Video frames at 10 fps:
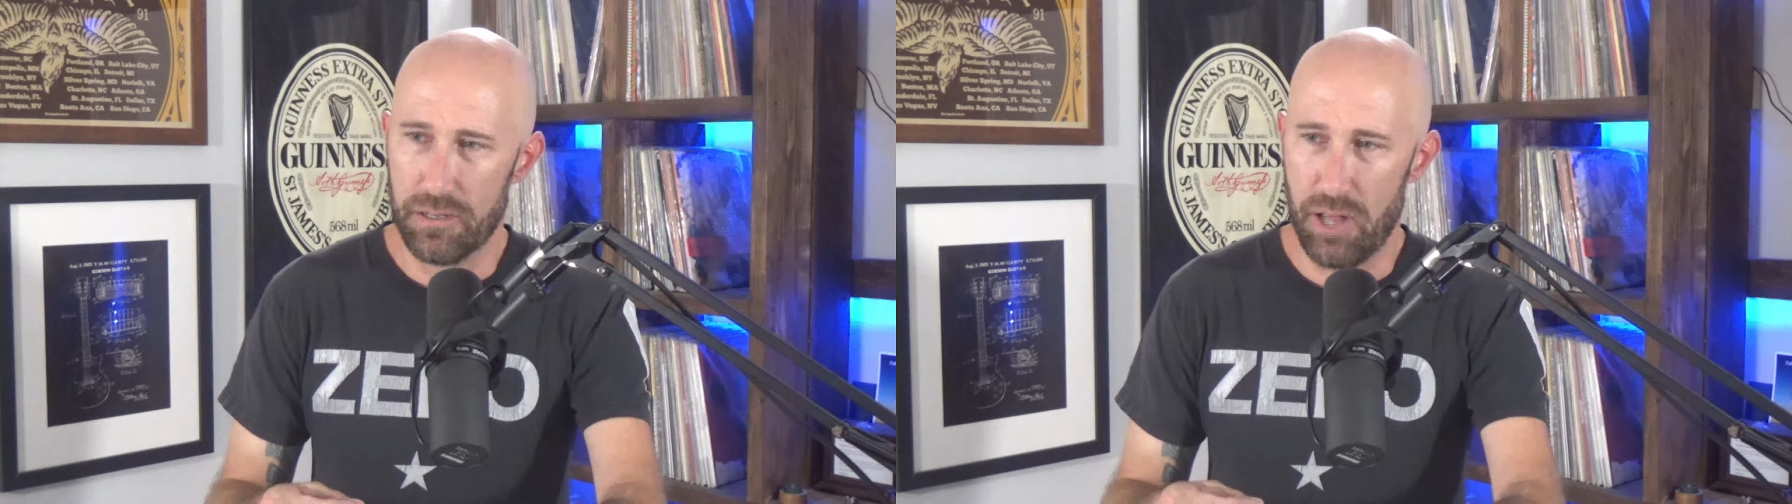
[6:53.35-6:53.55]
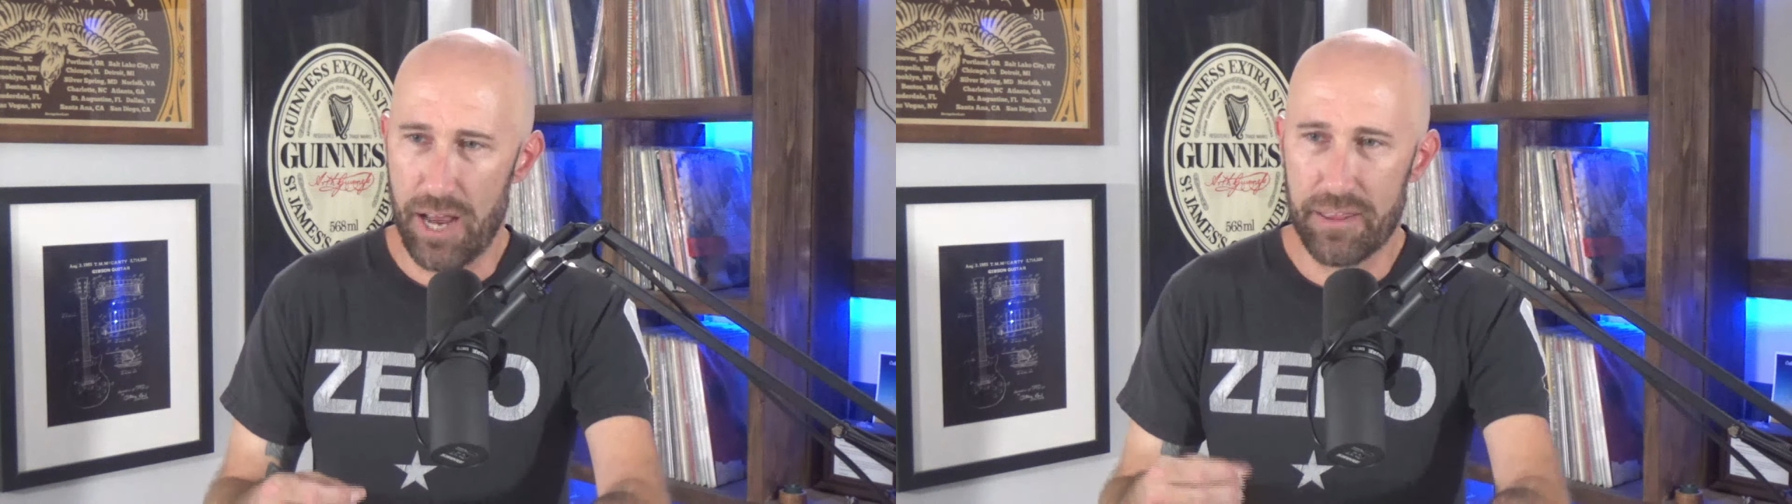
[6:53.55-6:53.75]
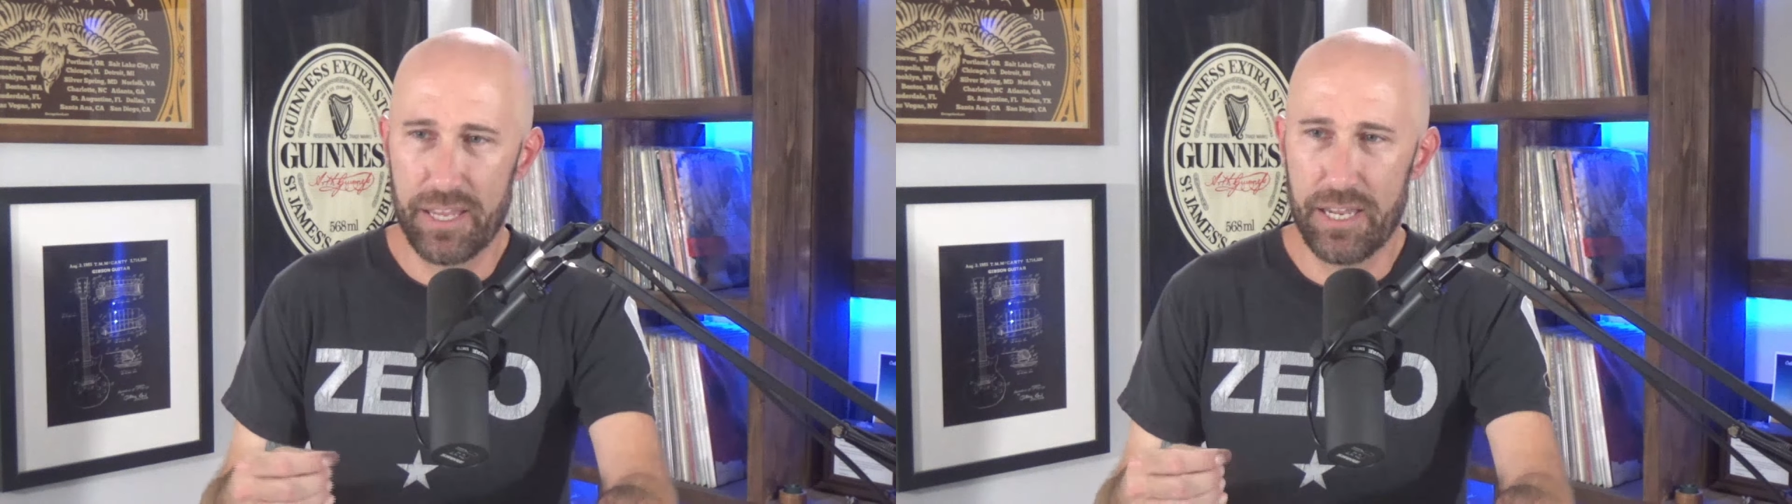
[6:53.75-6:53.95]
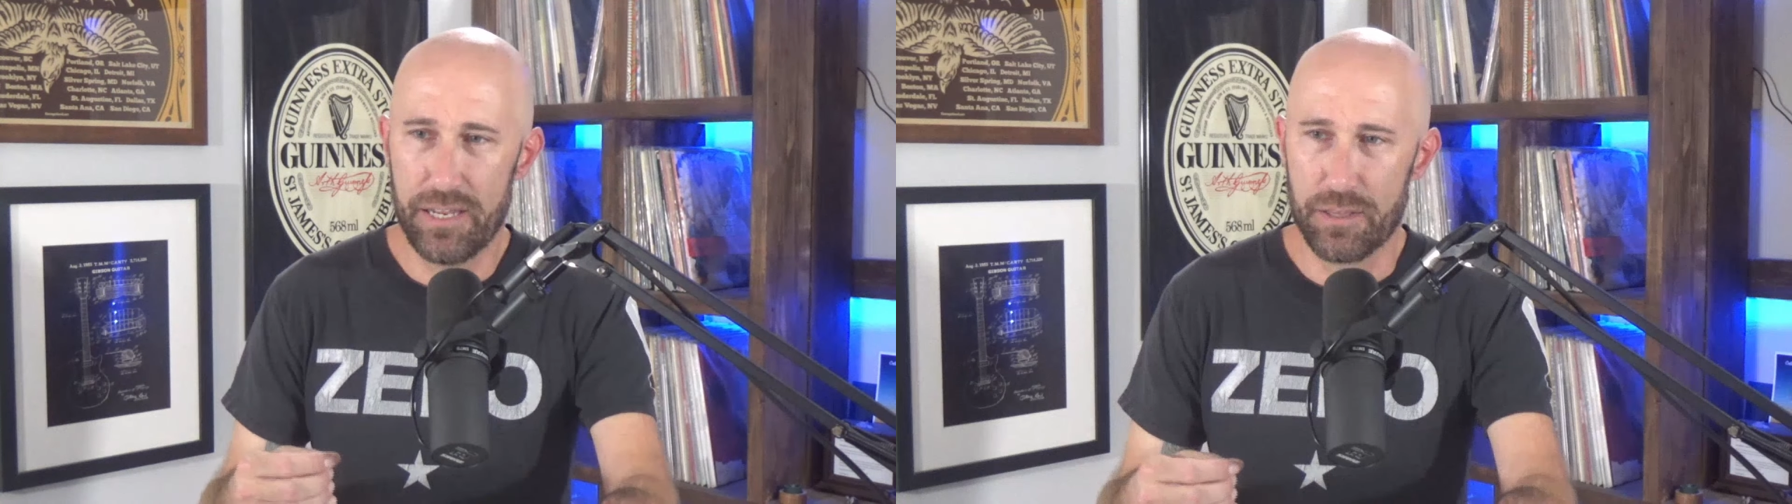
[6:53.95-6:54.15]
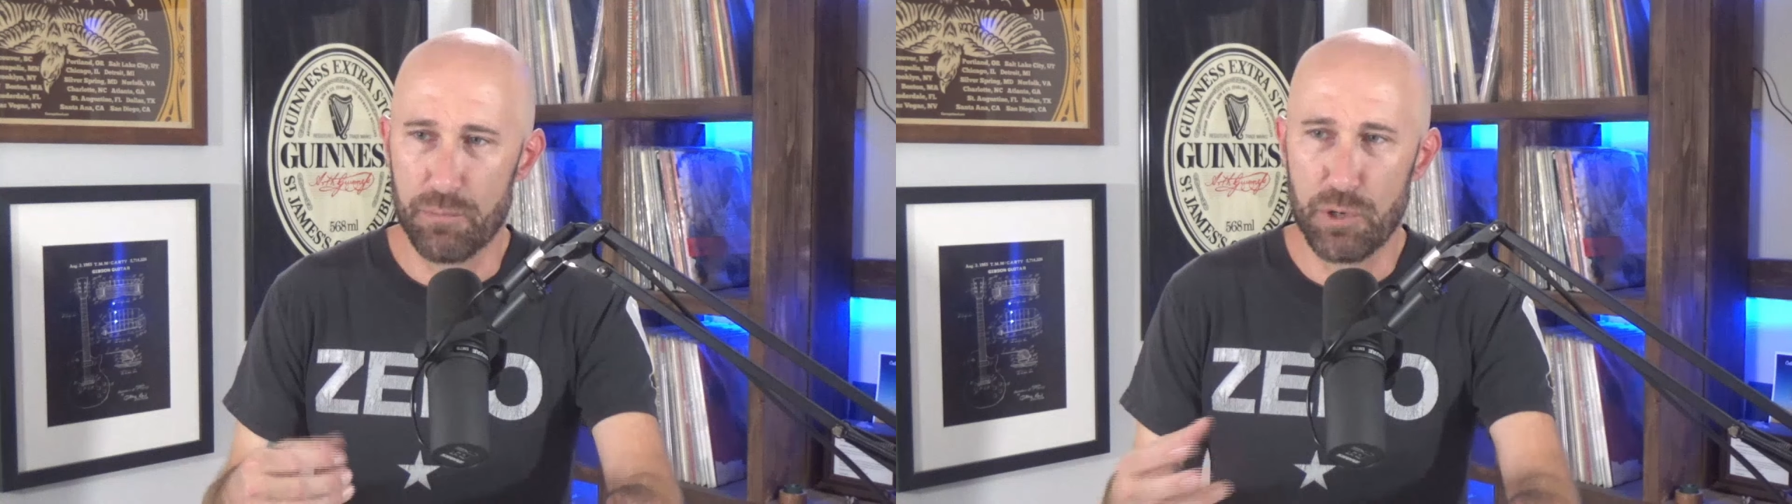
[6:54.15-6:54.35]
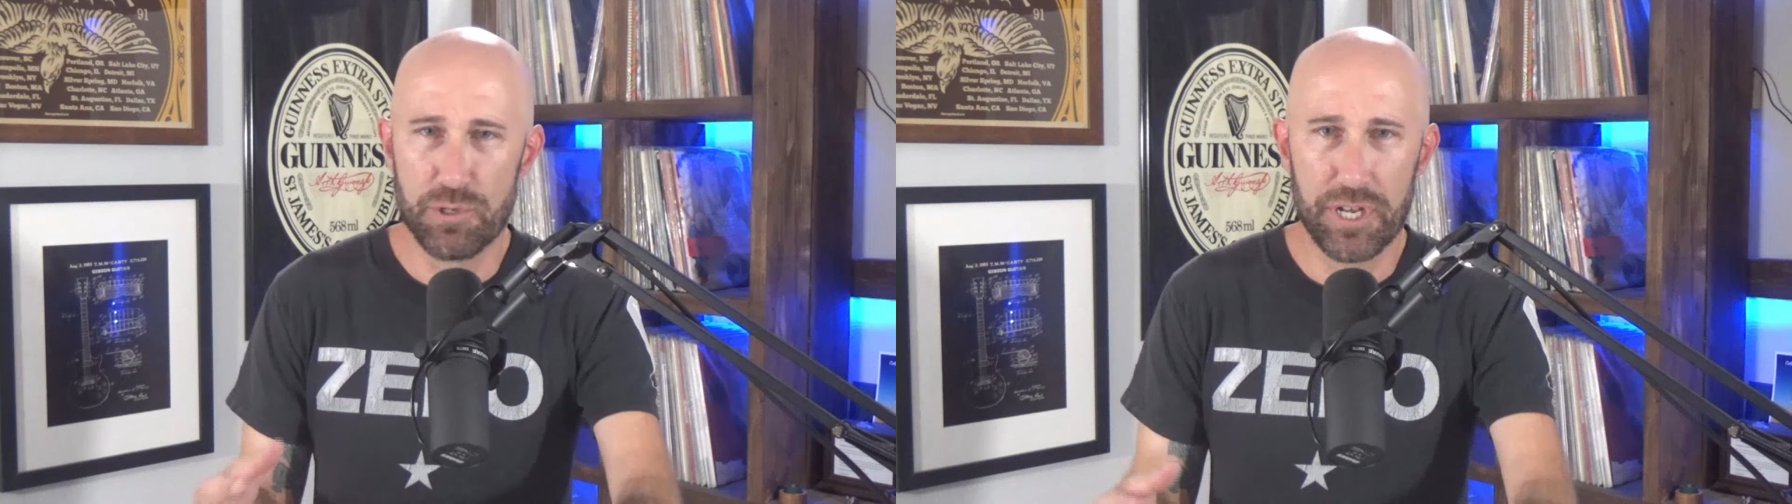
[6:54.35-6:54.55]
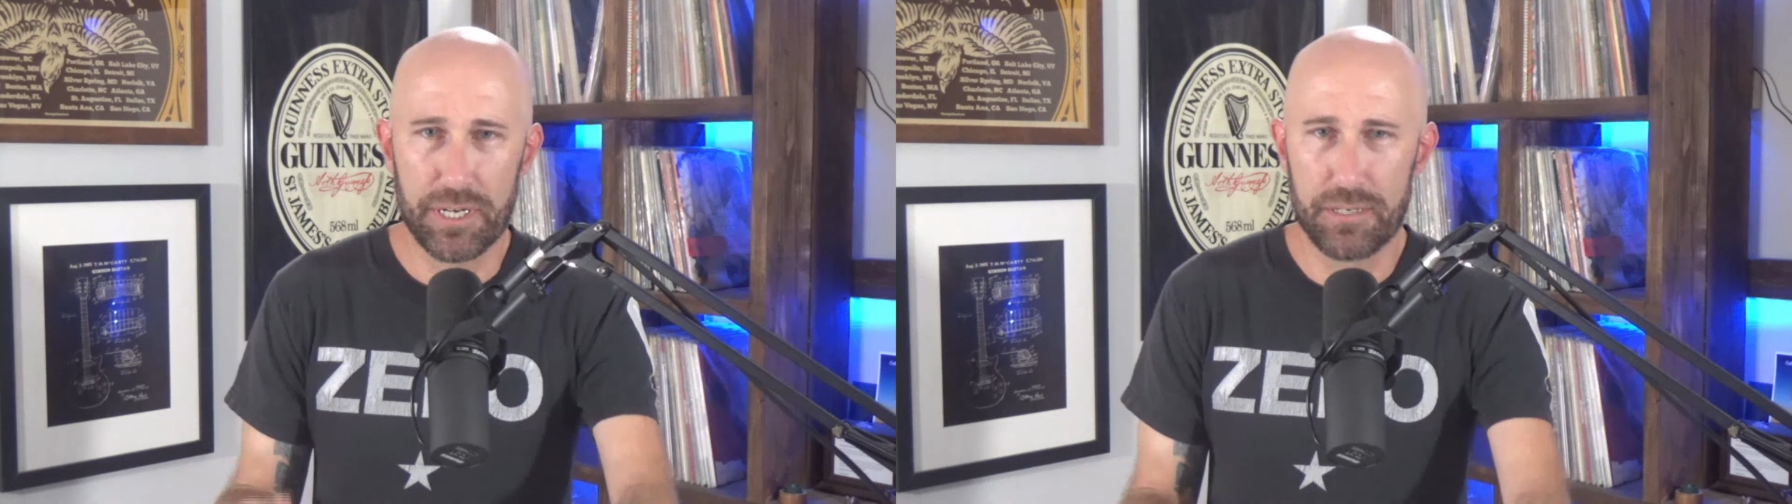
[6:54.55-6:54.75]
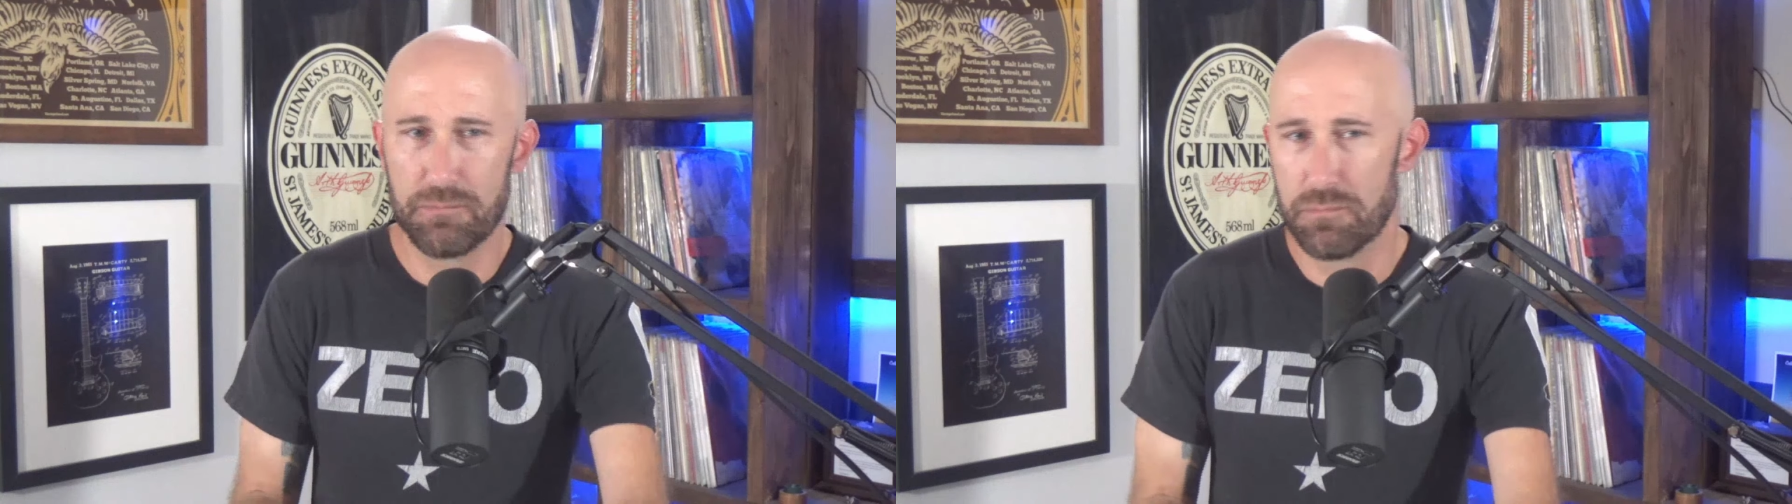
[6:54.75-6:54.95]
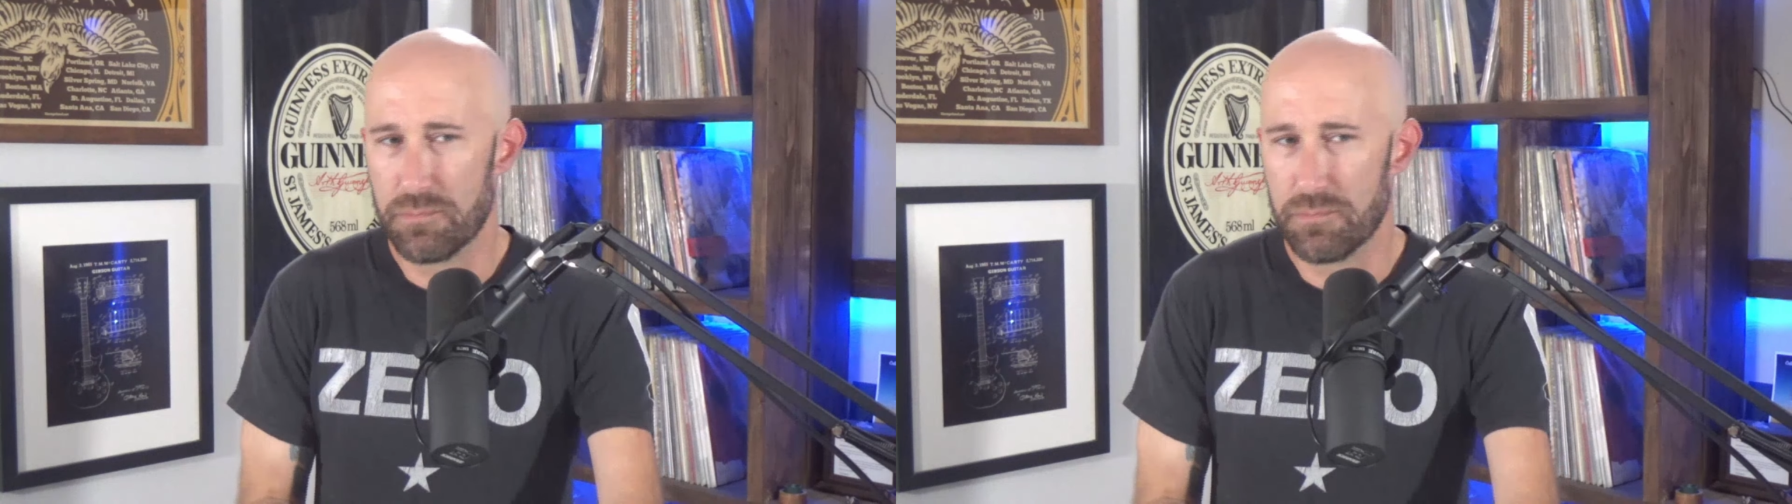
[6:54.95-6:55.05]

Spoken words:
lot of the music,